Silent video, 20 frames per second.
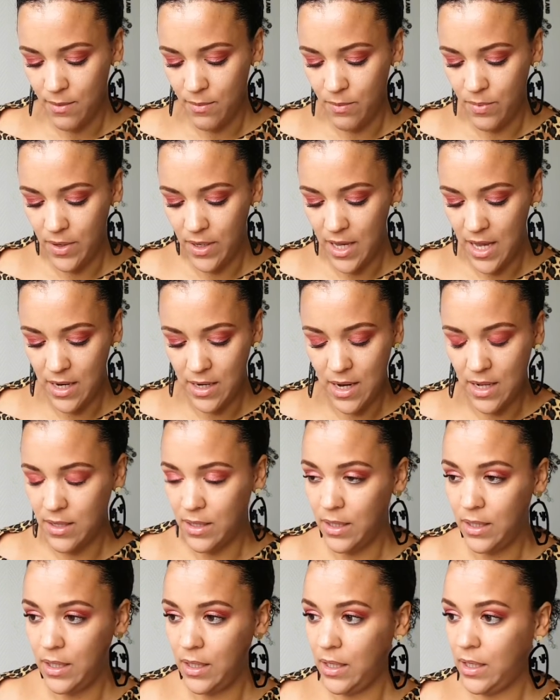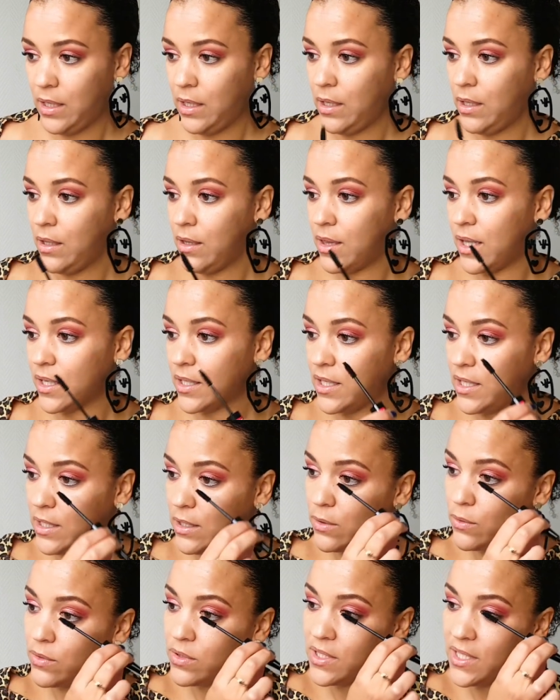But and then he
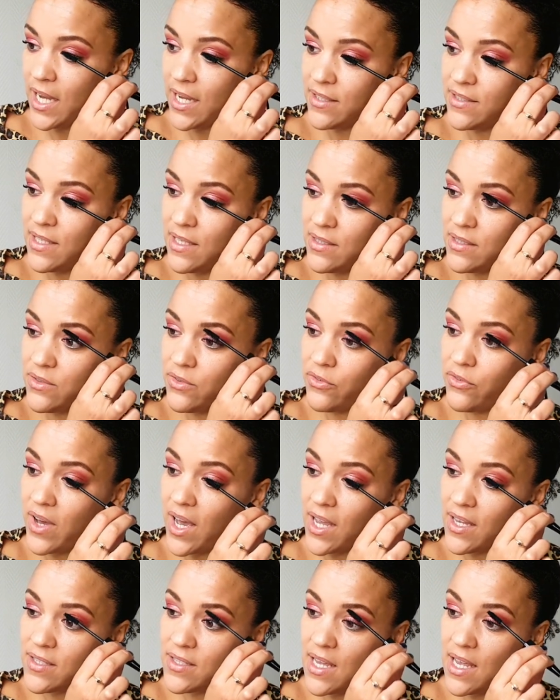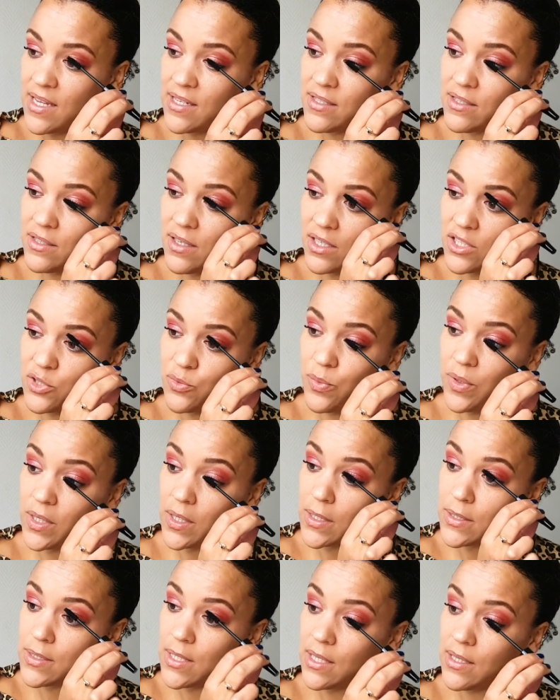only identifies as Dutch
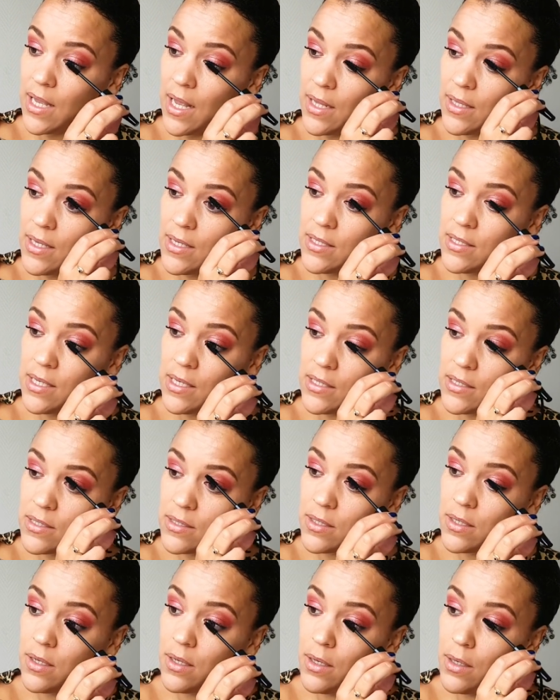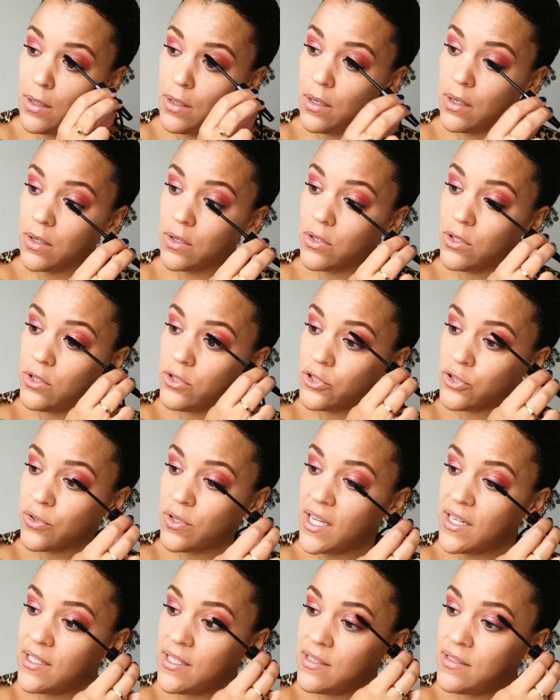because that is his cultural
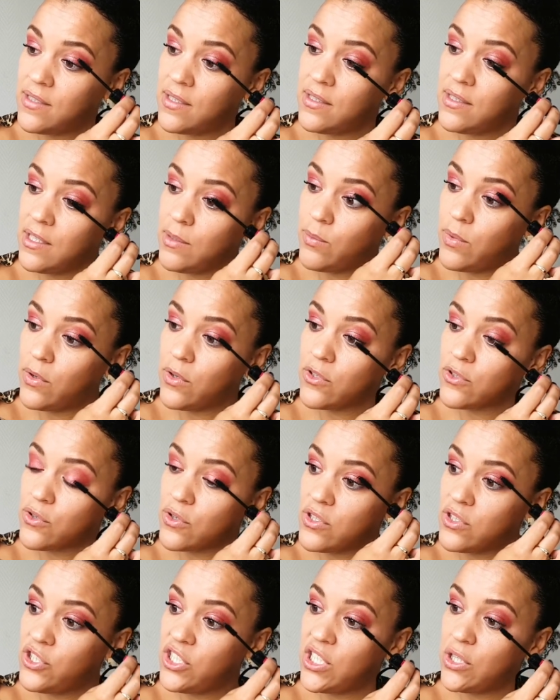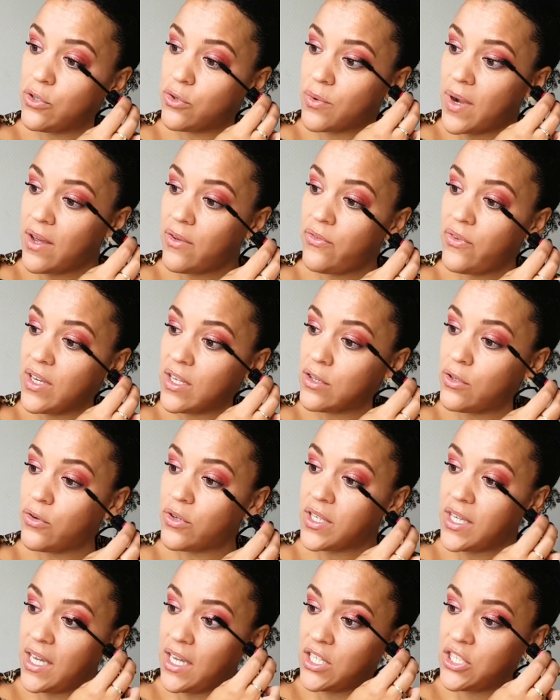identity, but also his geographic
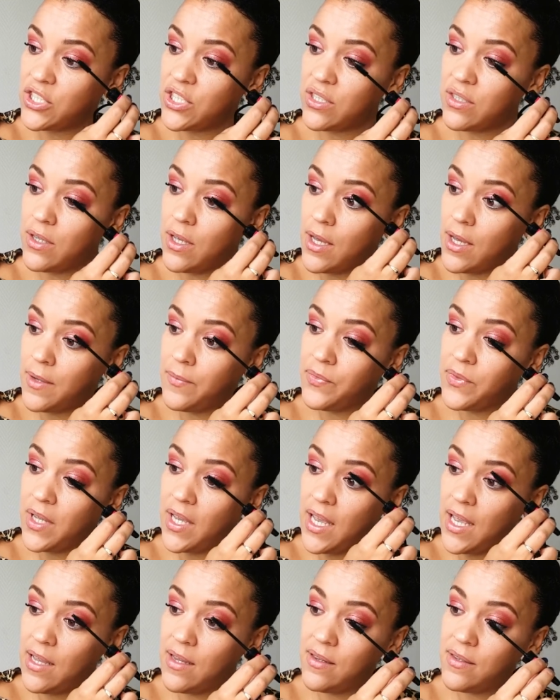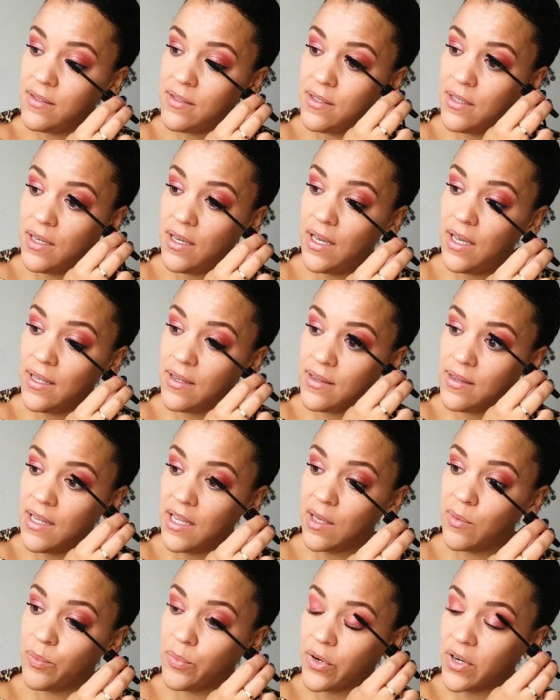location and the
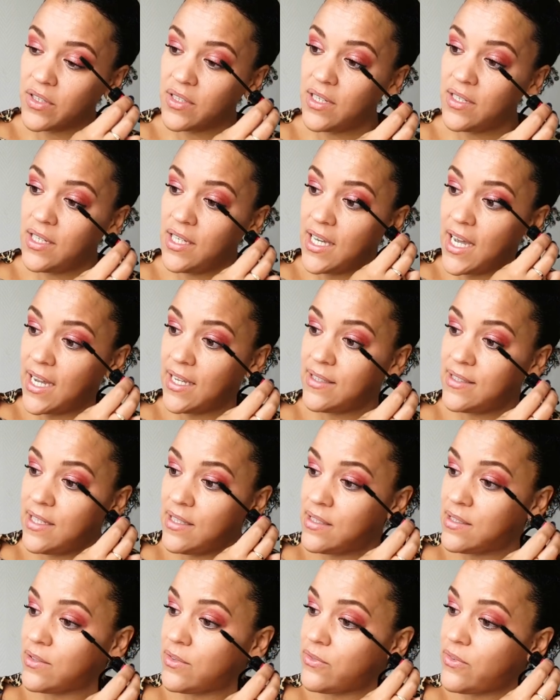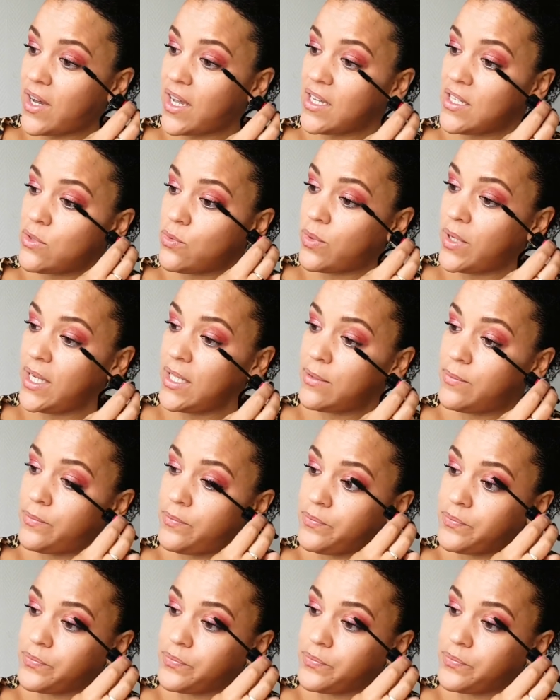ethnic part that he identifies with.